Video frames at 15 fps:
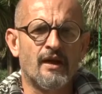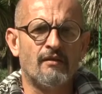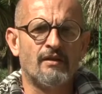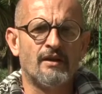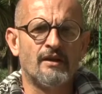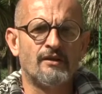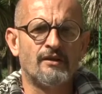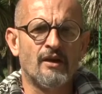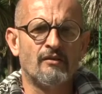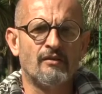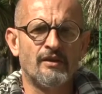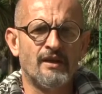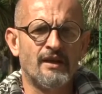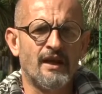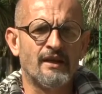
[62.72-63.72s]
governance
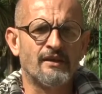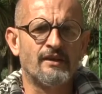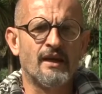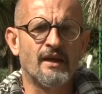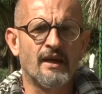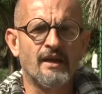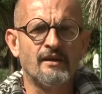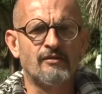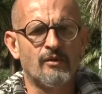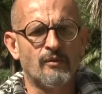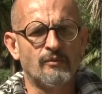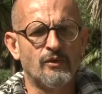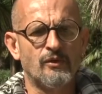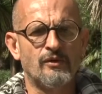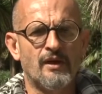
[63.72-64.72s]
over the next decade
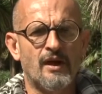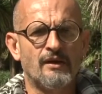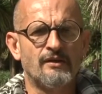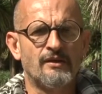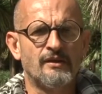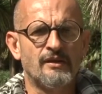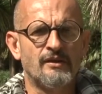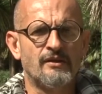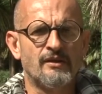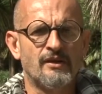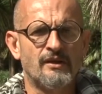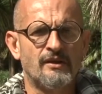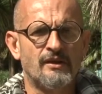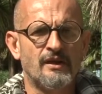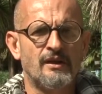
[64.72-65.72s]
from
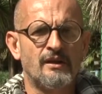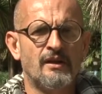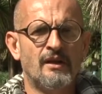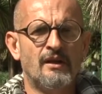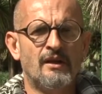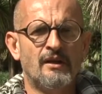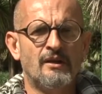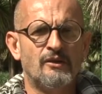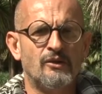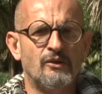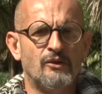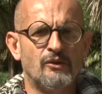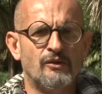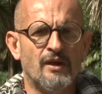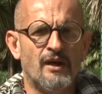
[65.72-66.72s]
2013 to
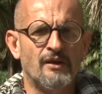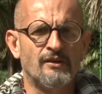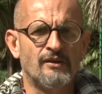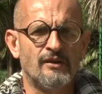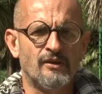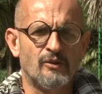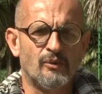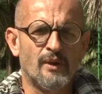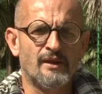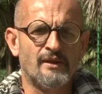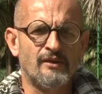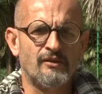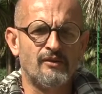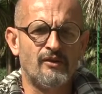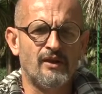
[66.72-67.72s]

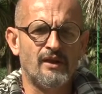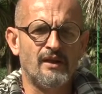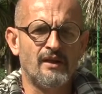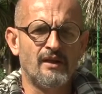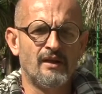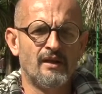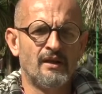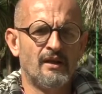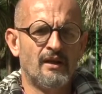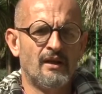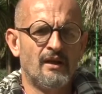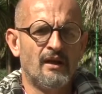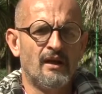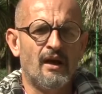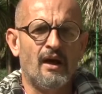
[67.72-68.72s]
2023.
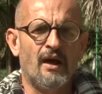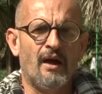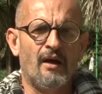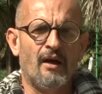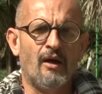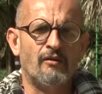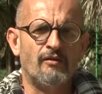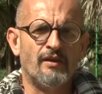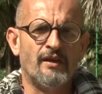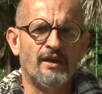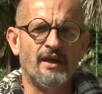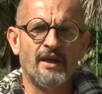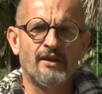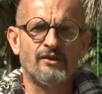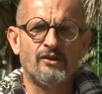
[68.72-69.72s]
Over the
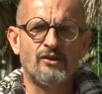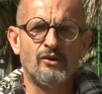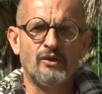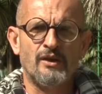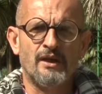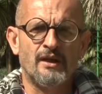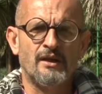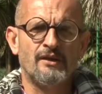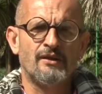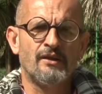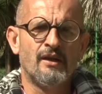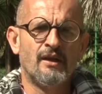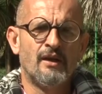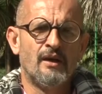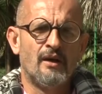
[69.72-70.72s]
next 2 years,
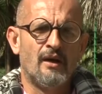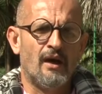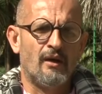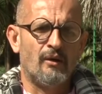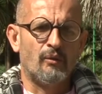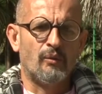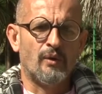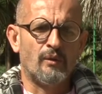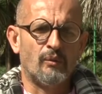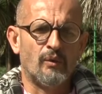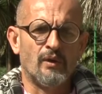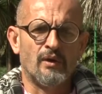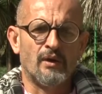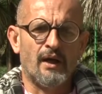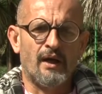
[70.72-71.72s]
we
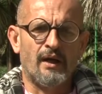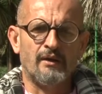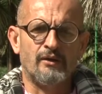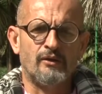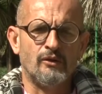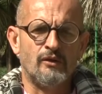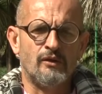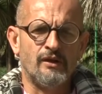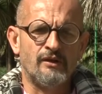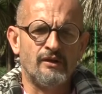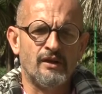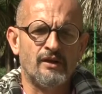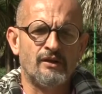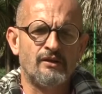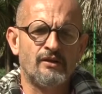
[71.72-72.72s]
will do
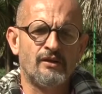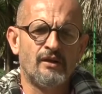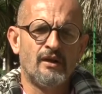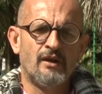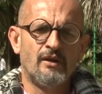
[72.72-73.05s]
research